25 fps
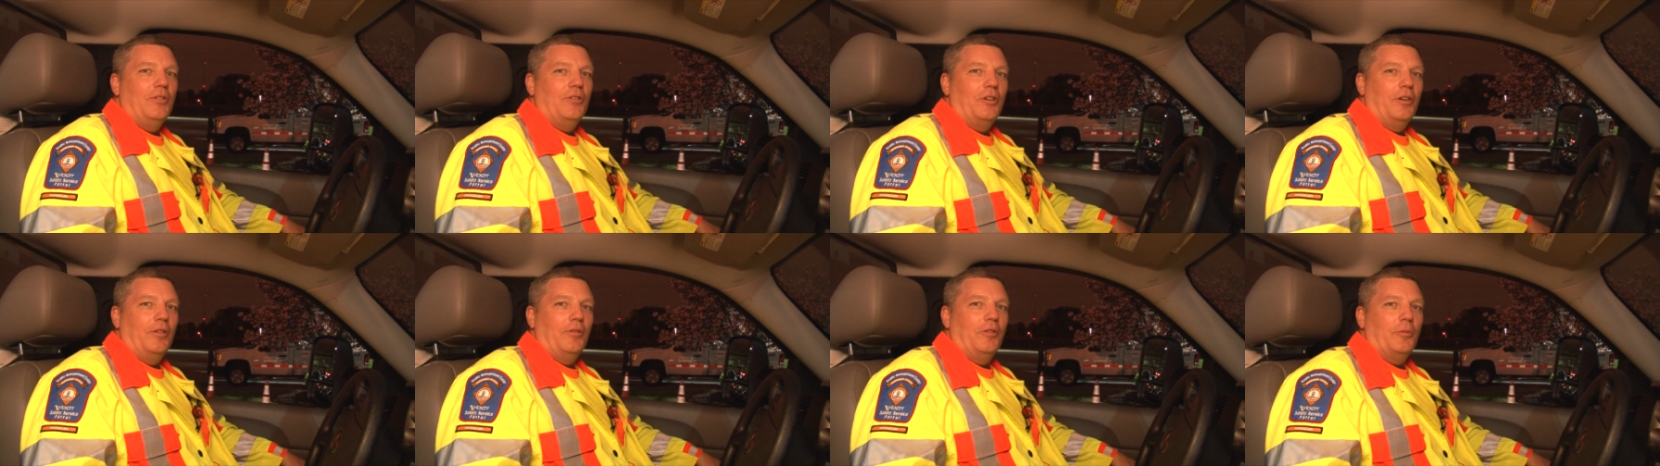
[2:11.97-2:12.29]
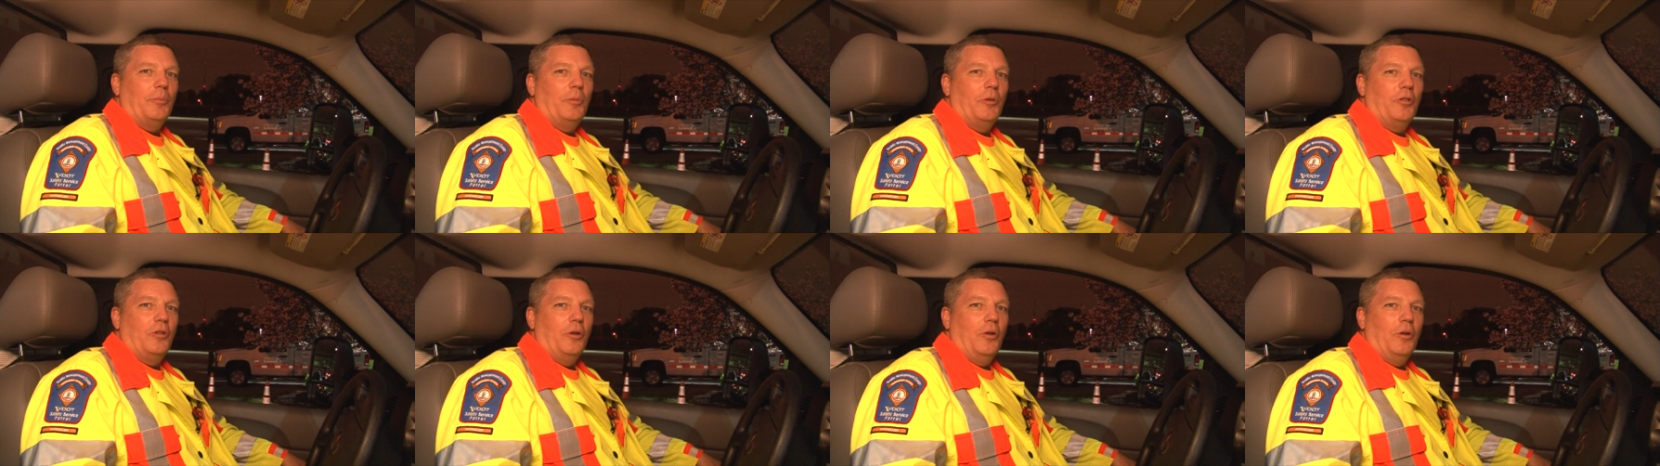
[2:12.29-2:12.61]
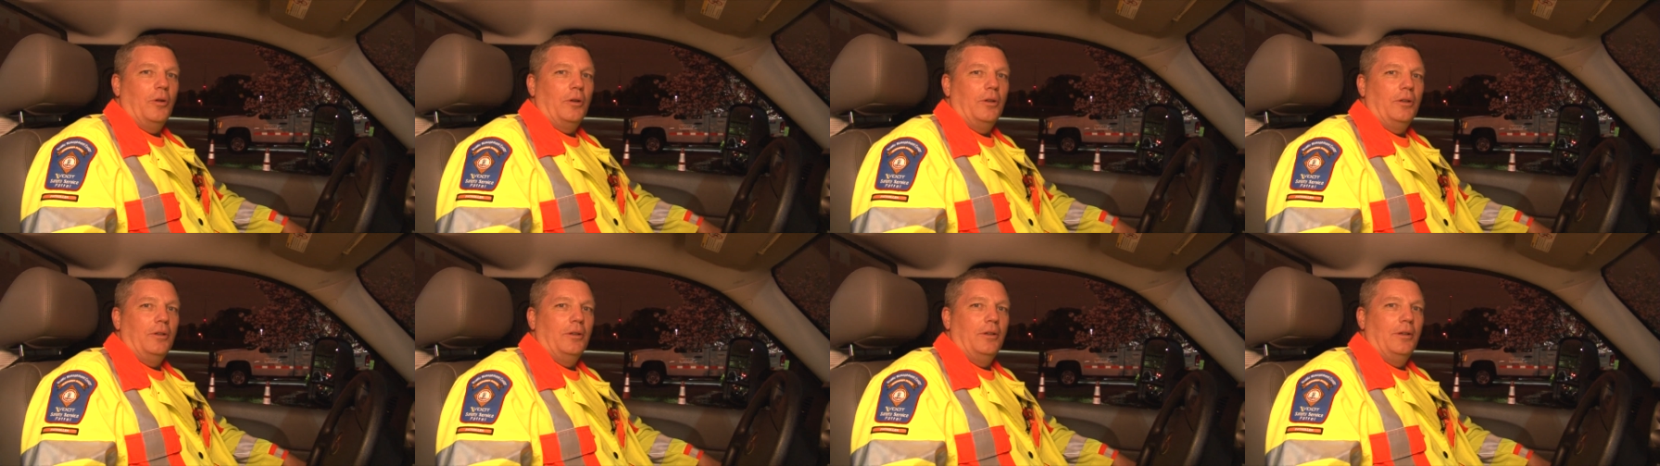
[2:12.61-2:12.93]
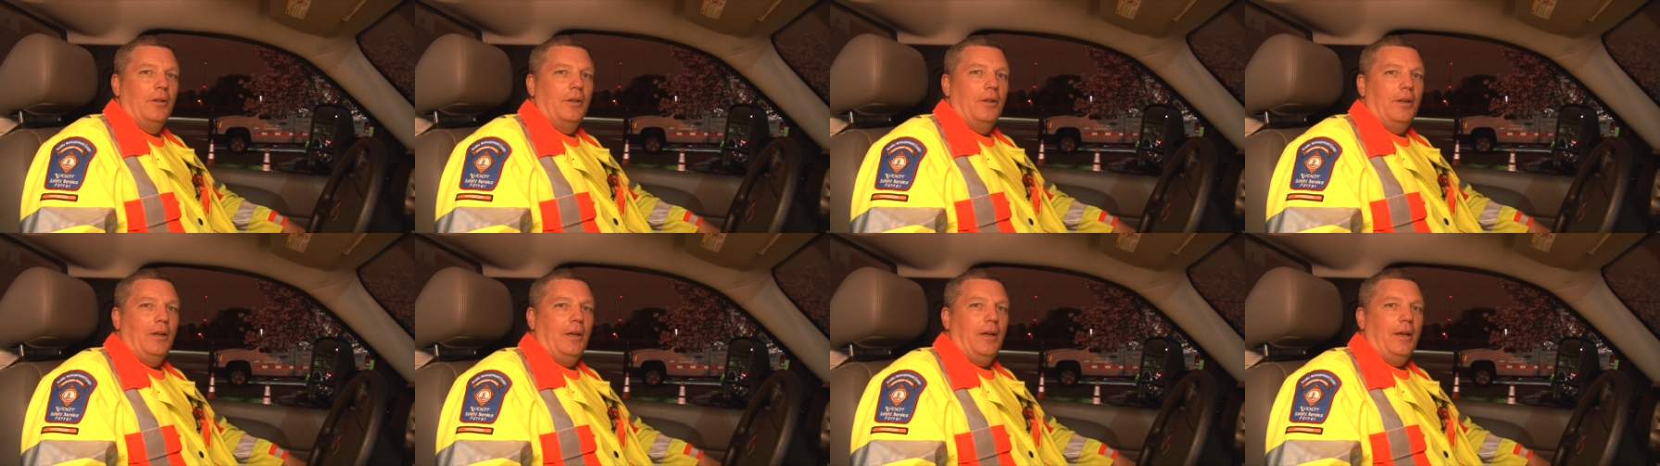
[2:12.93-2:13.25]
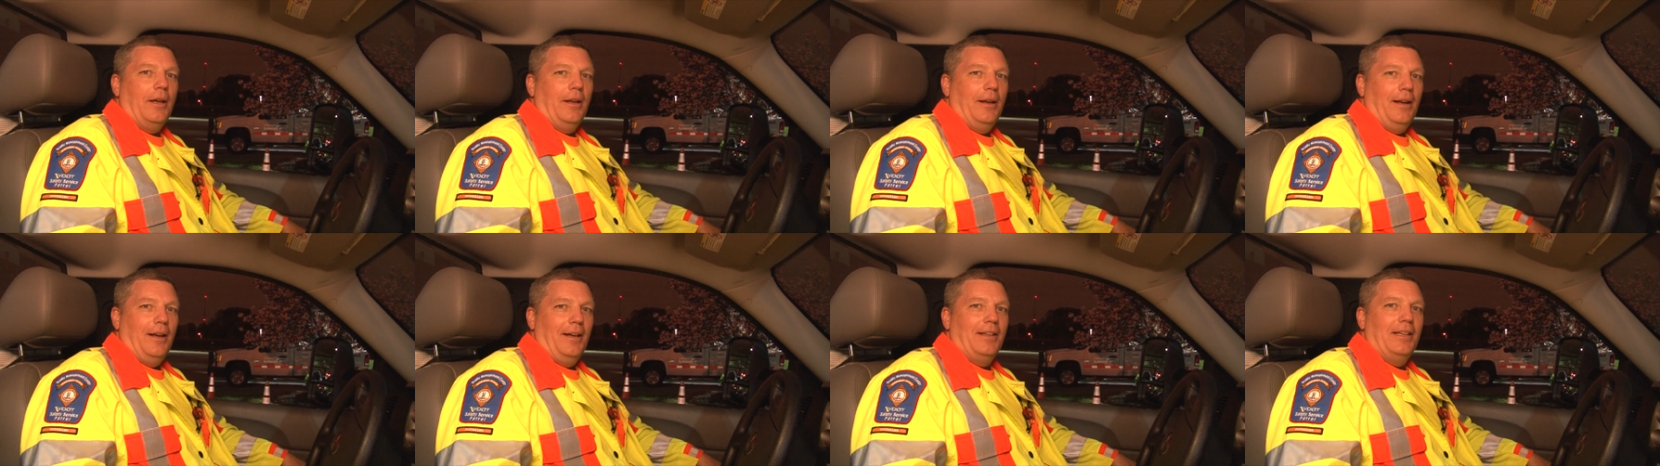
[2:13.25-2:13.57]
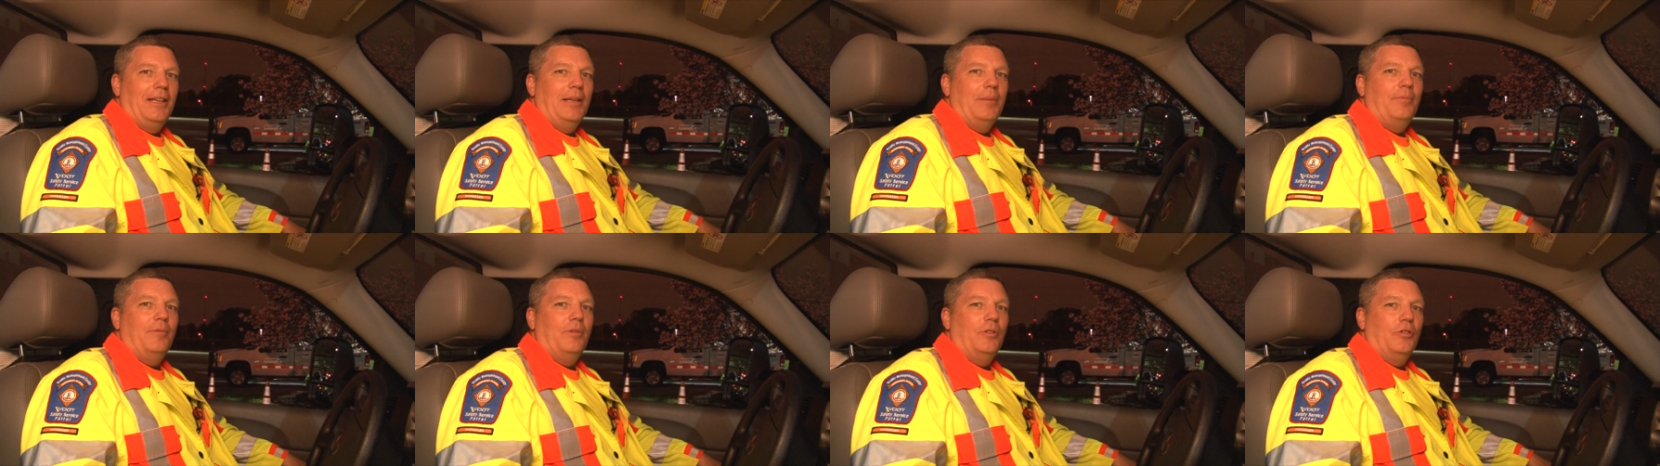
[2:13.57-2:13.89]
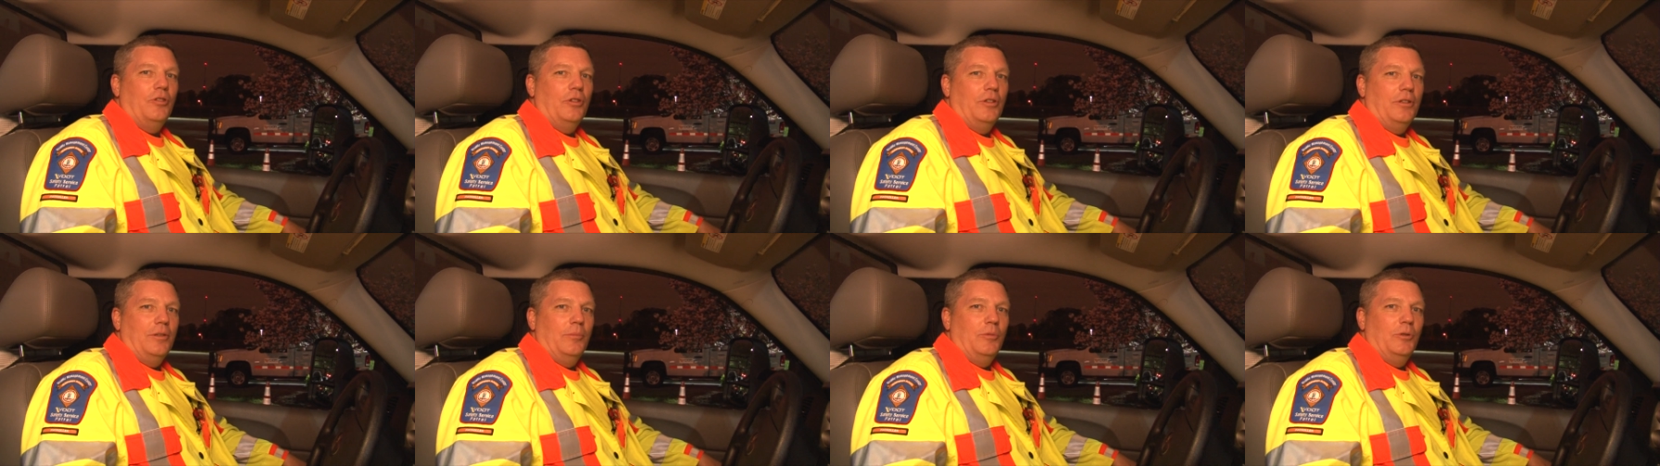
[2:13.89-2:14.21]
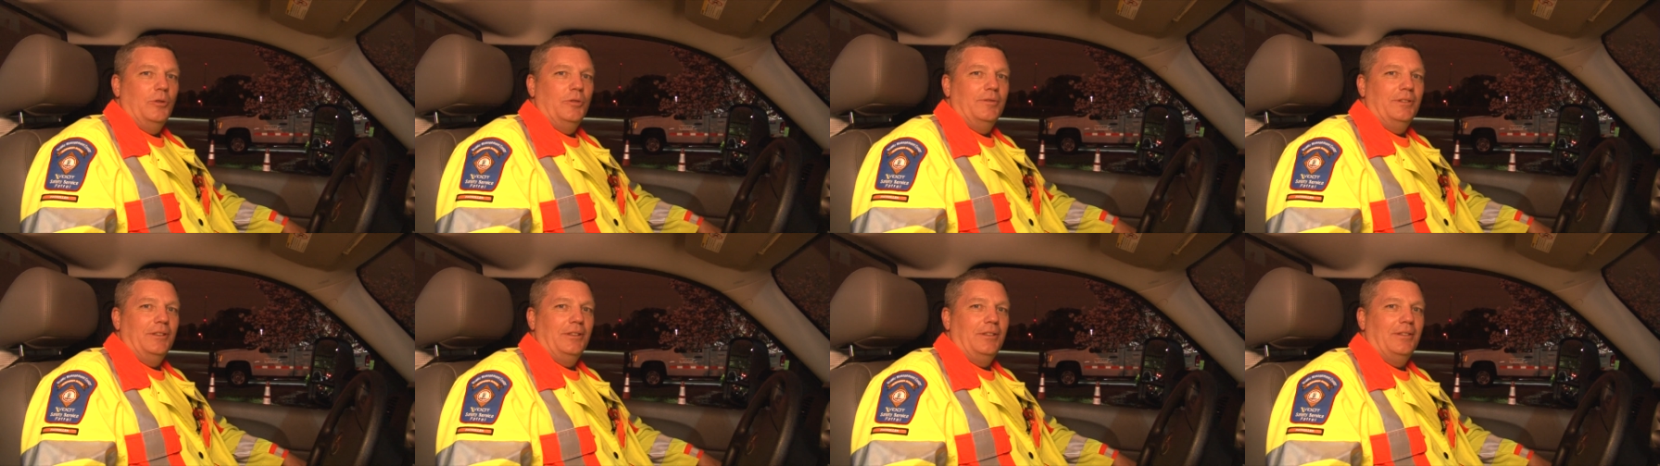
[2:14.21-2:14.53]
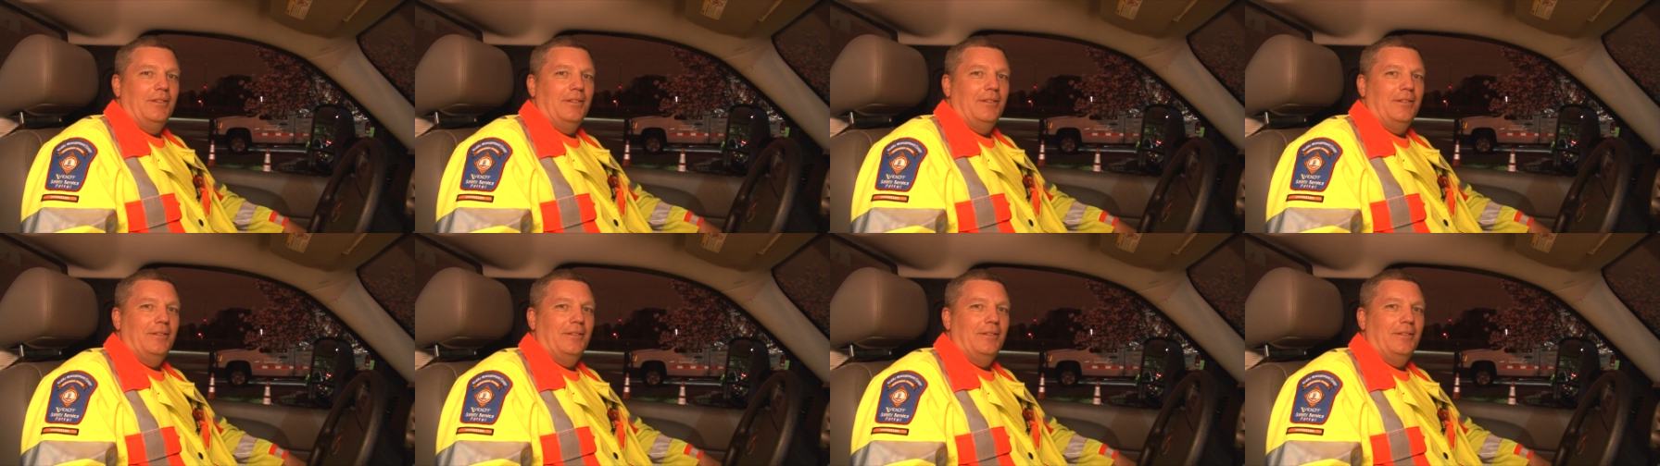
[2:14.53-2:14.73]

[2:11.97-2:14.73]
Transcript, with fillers: service patroller, and I keep Virginia moving.